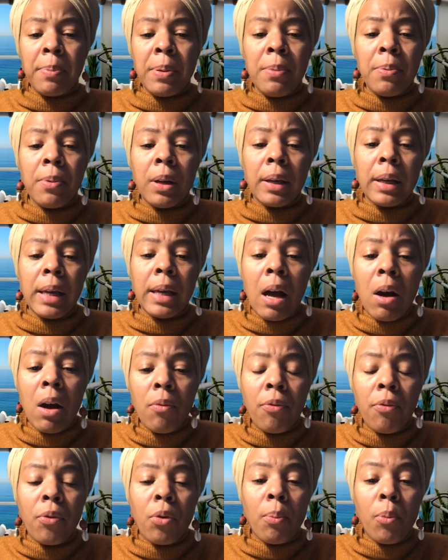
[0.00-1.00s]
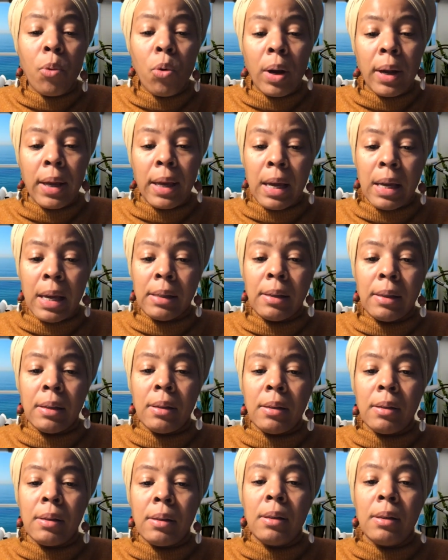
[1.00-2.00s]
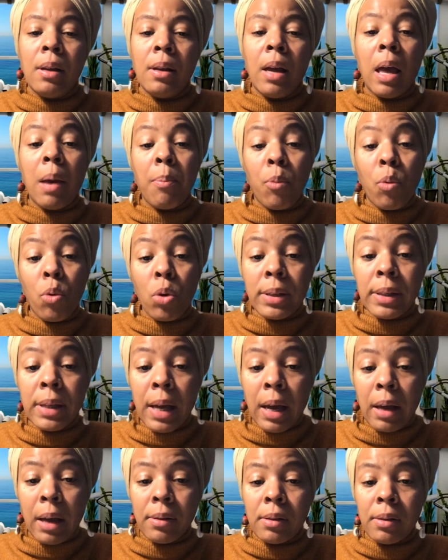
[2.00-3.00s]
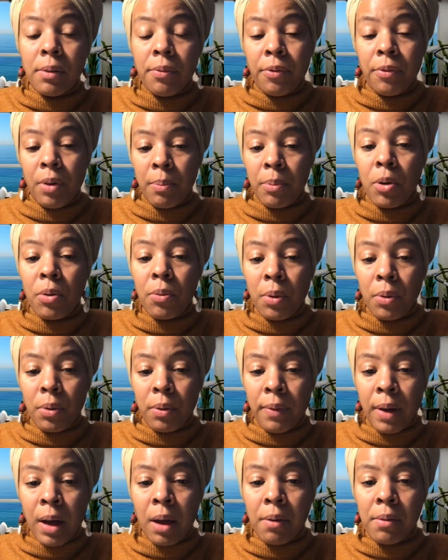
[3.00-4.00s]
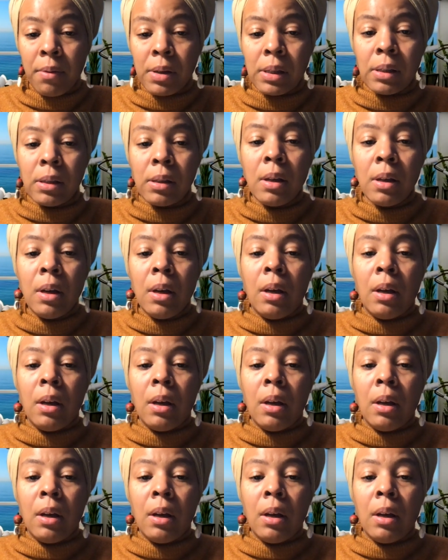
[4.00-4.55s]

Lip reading: people account for more cases and more deaths from coronavirus